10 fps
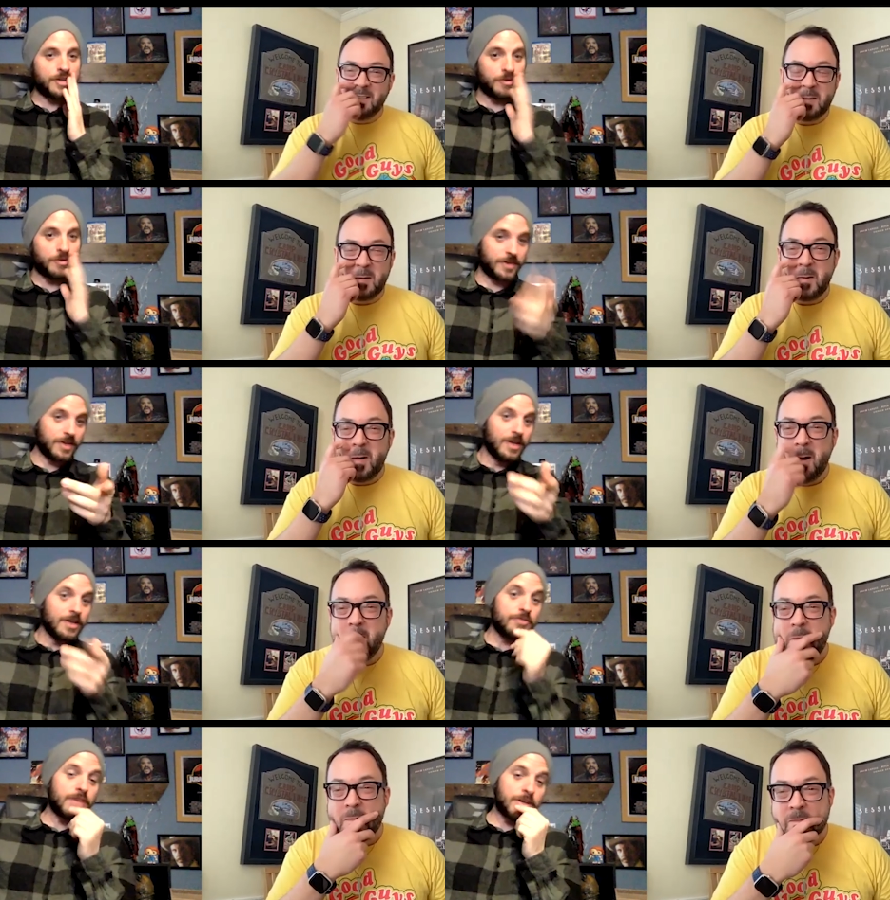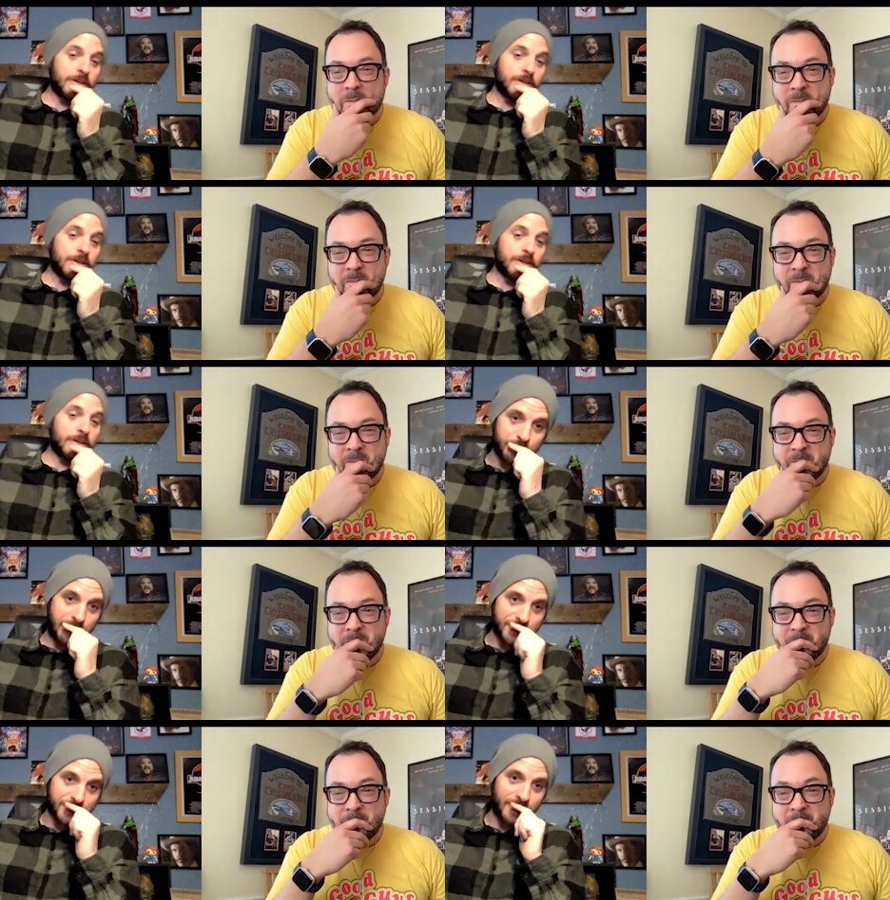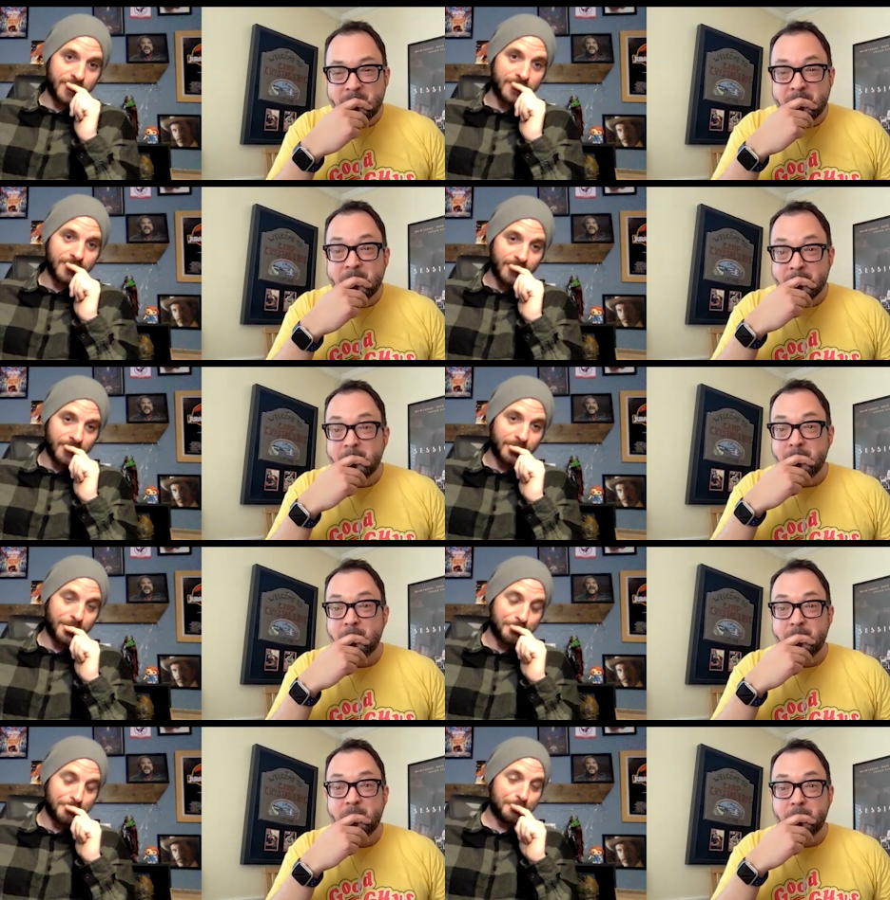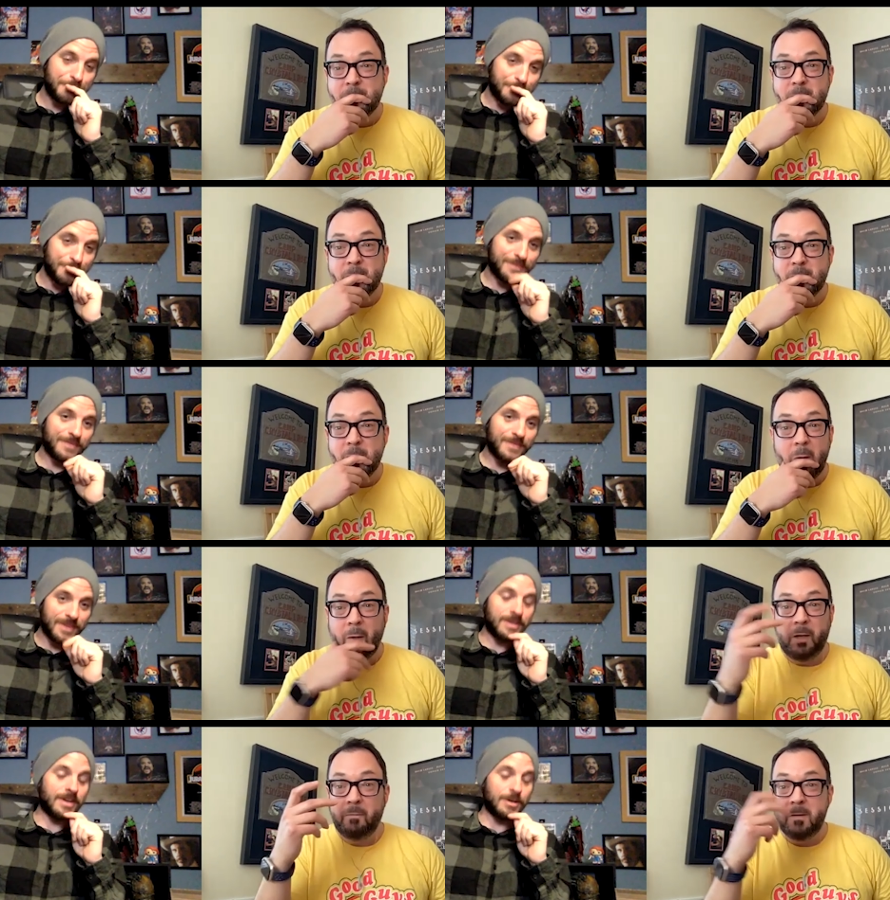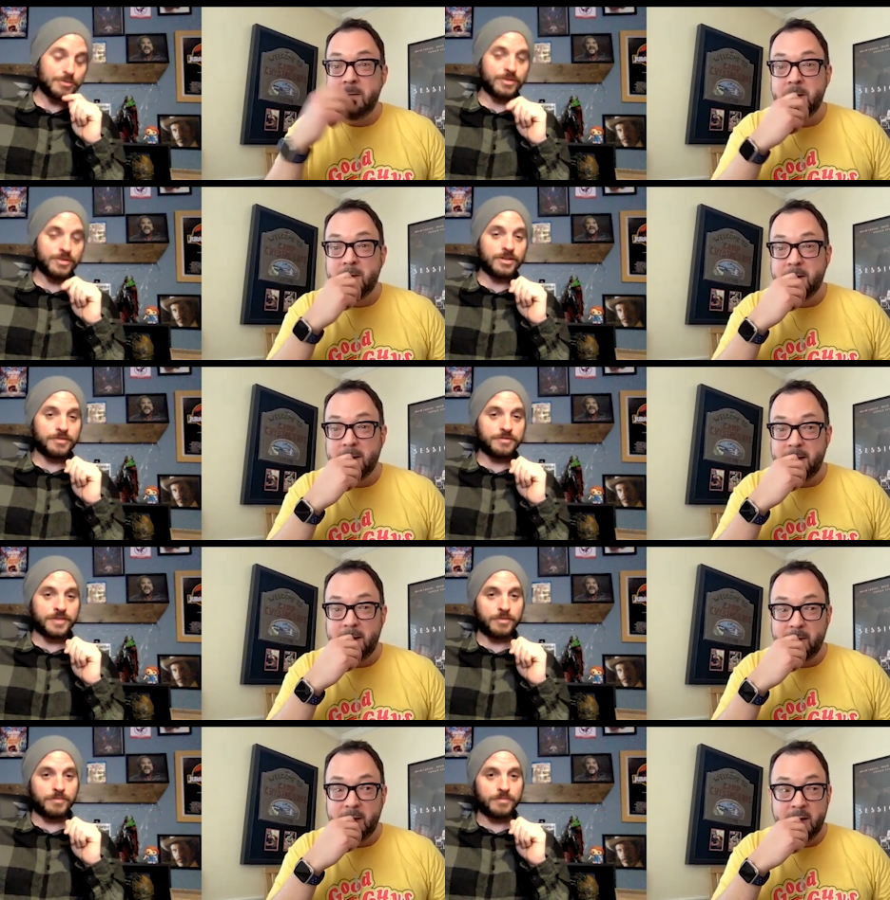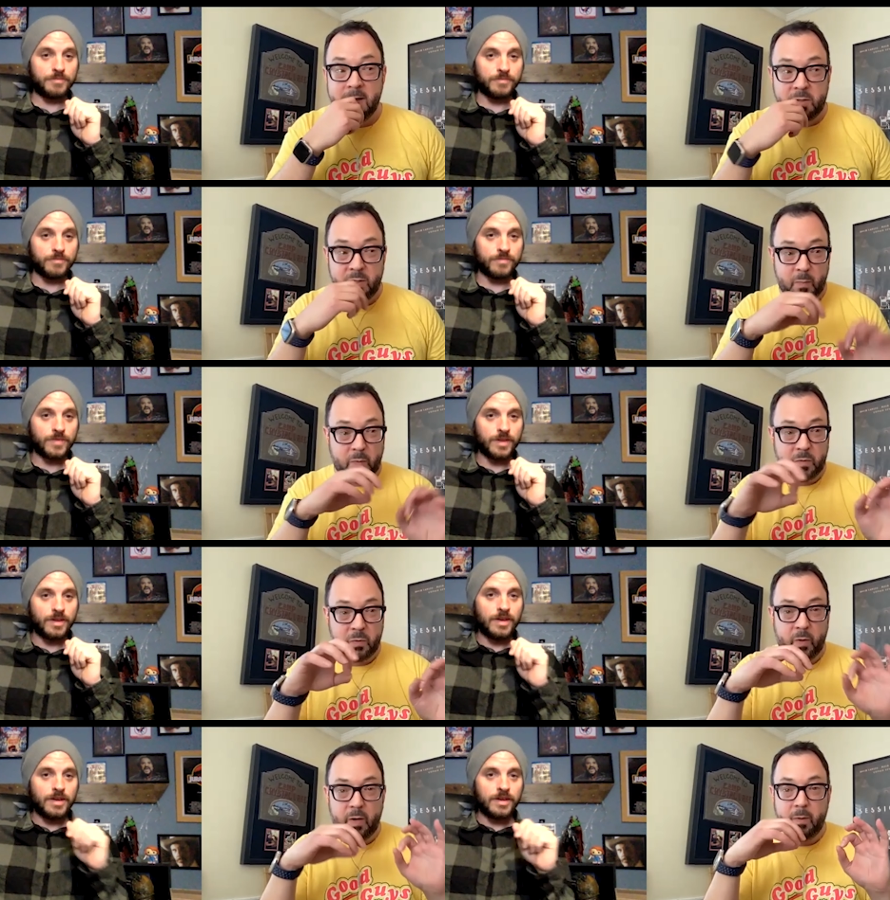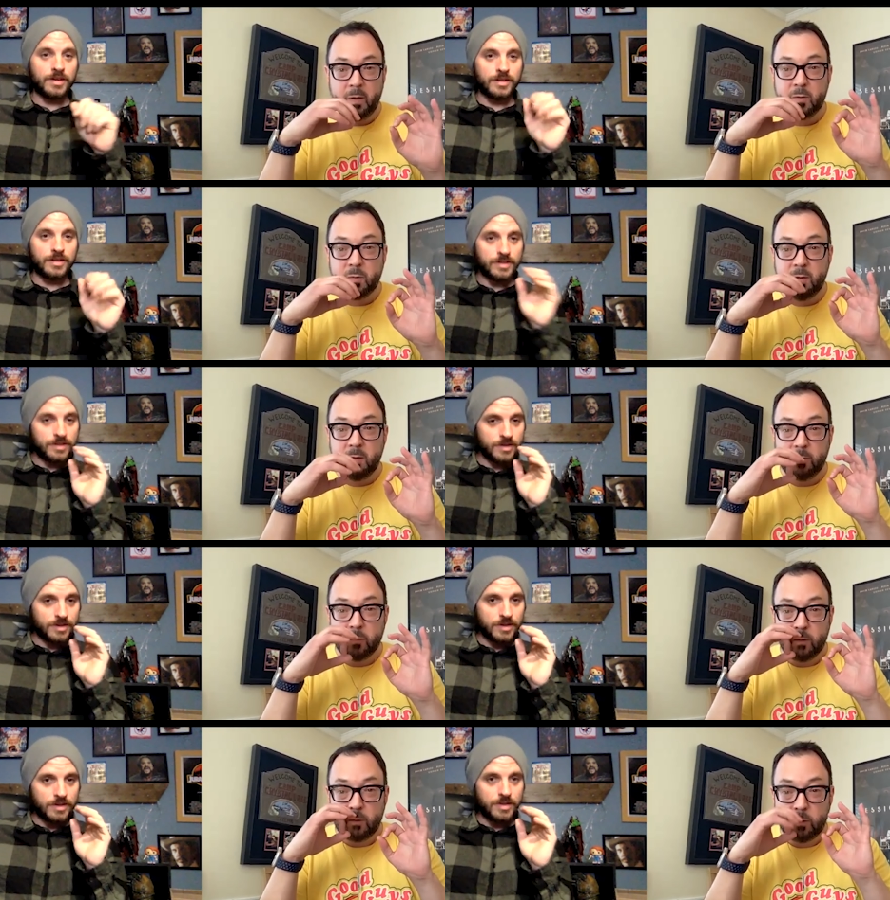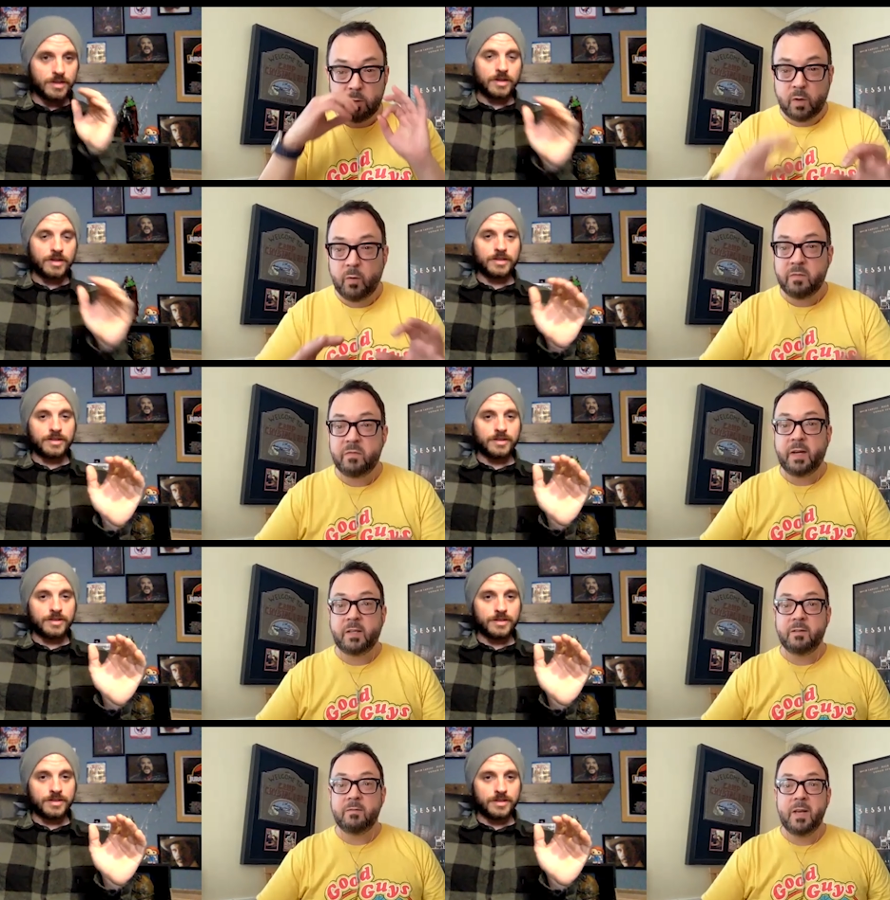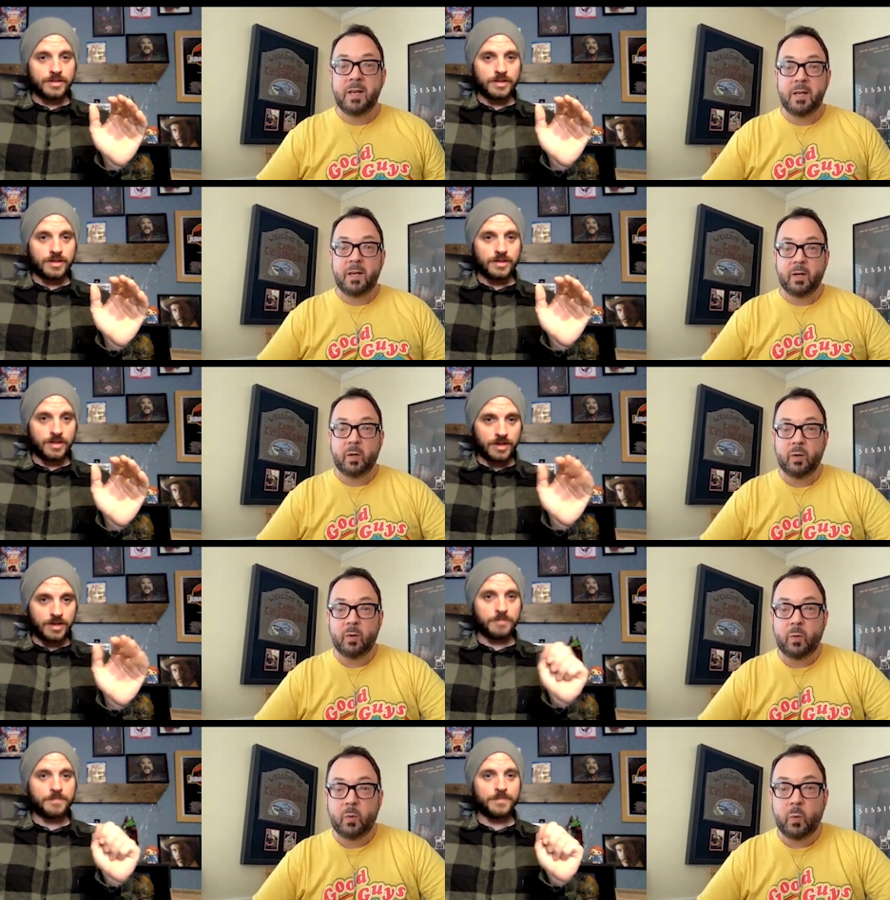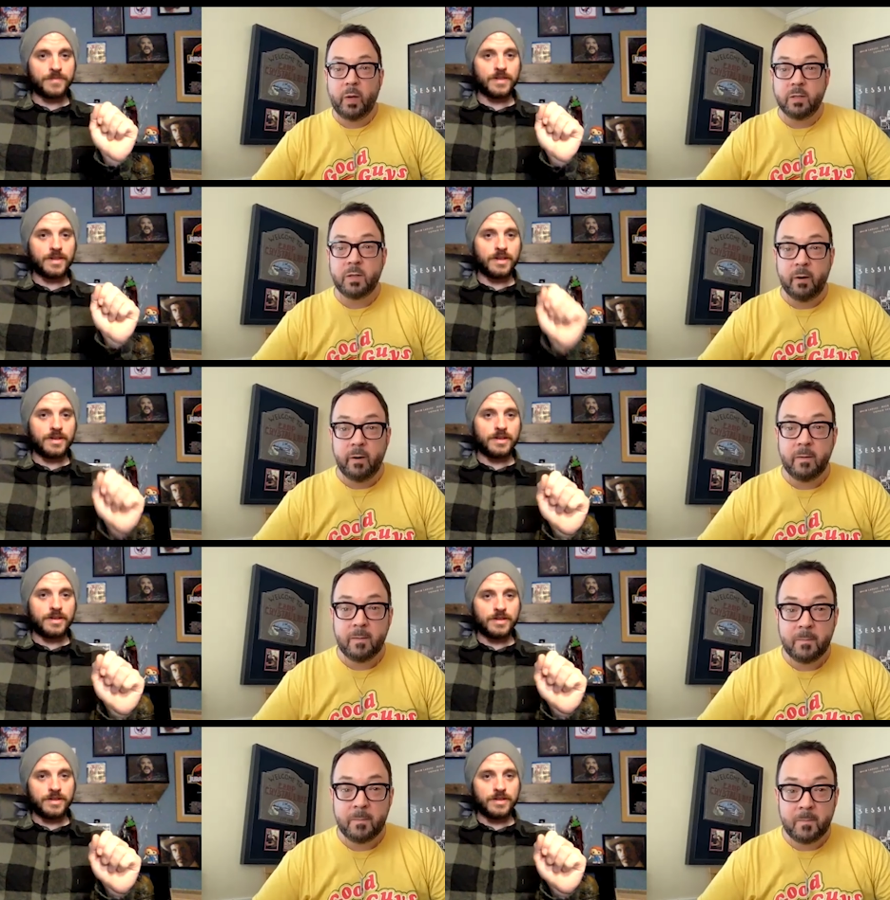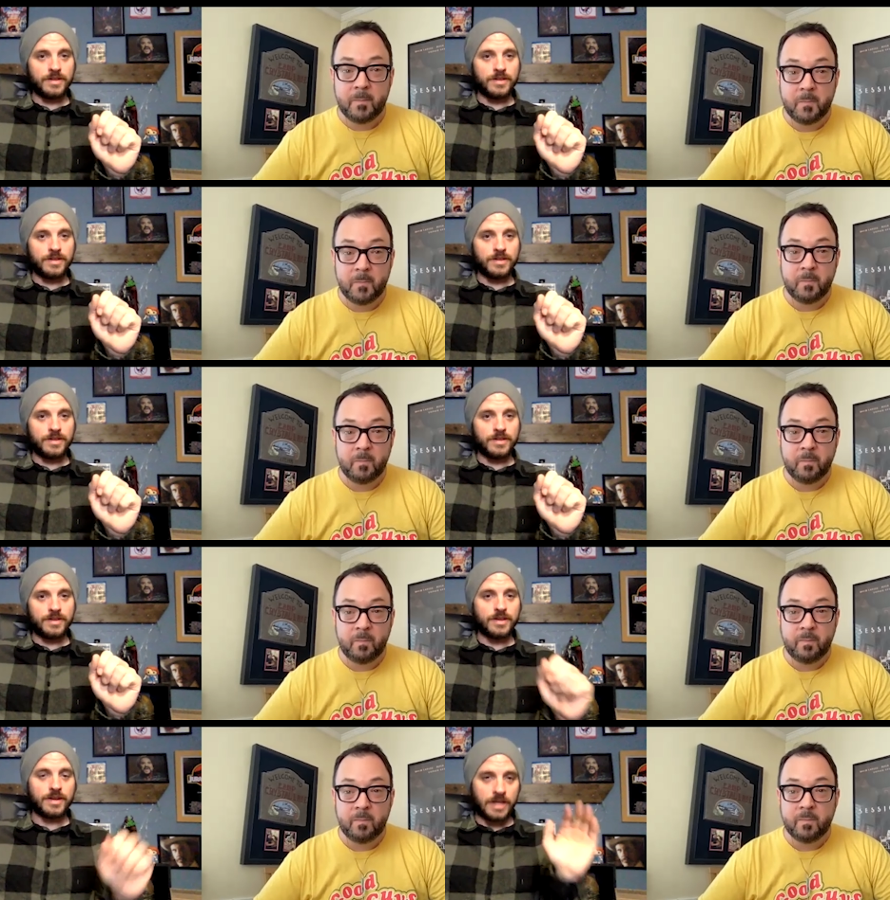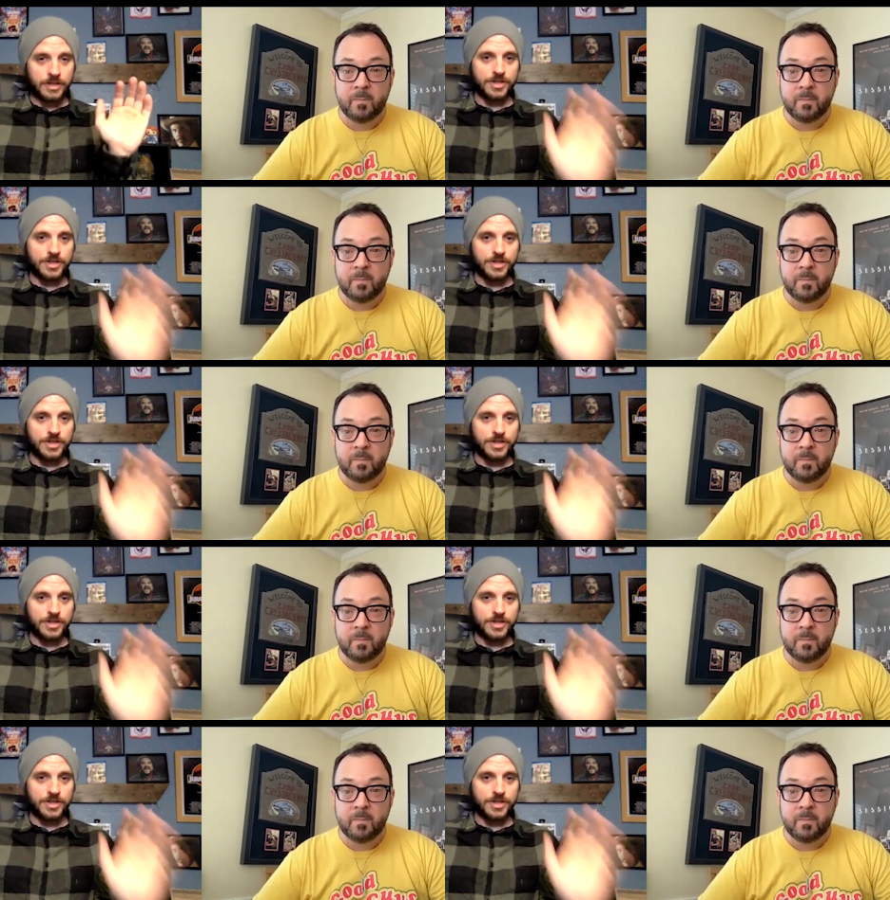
Speaker 1: I think you recommended that to me actually. Um, oh, I love it. it really good film. I love it.
Speaker 2: Simple story, but so effective and yeah. quite scary.
Speaker 1: Edge of your